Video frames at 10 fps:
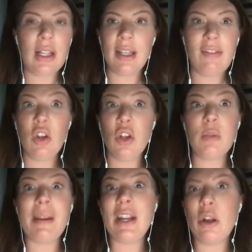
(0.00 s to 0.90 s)
if you're not
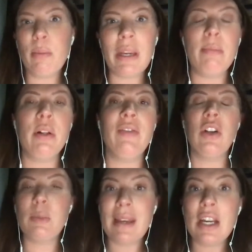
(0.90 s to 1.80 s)
spending on people, if you're
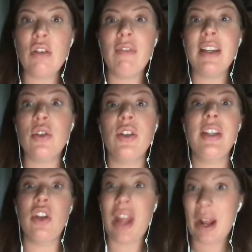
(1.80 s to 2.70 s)
not spending on
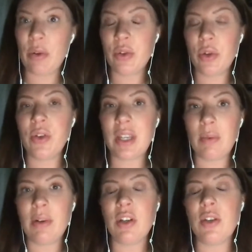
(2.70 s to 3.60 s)
resources, on outsourcing,
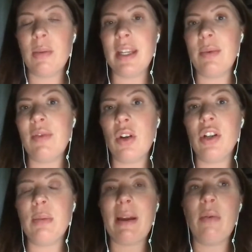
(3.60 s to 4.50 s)
which are some of the things we've
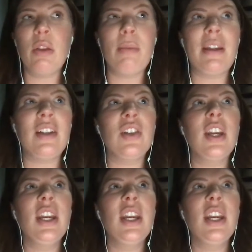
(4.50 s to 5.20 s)
talked about with the pitch,